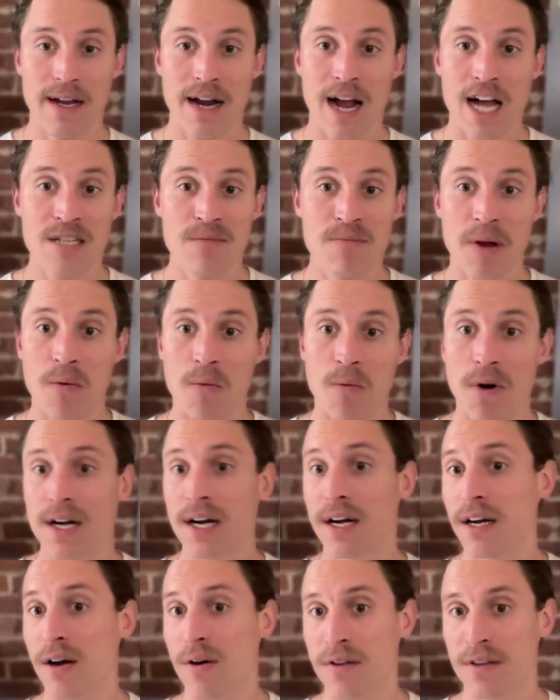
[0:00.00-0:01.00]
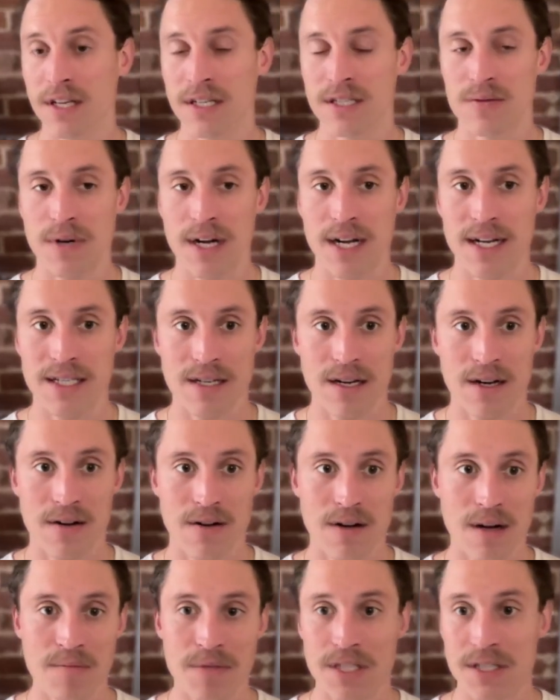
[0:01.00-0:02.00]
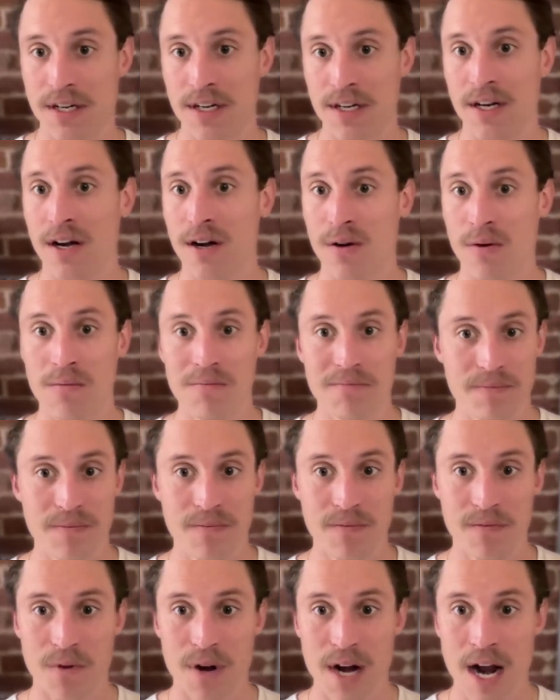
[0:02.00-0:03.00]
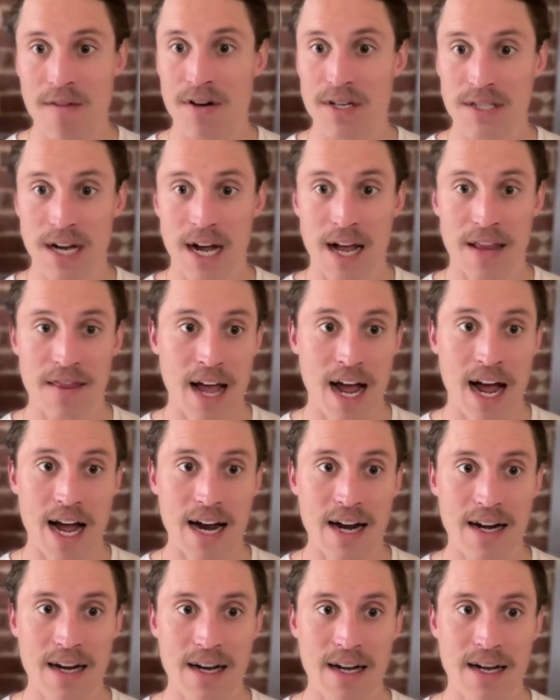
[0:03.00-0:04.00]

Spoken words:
hasn't been working going this way, so I'm just going to go whatever's not that.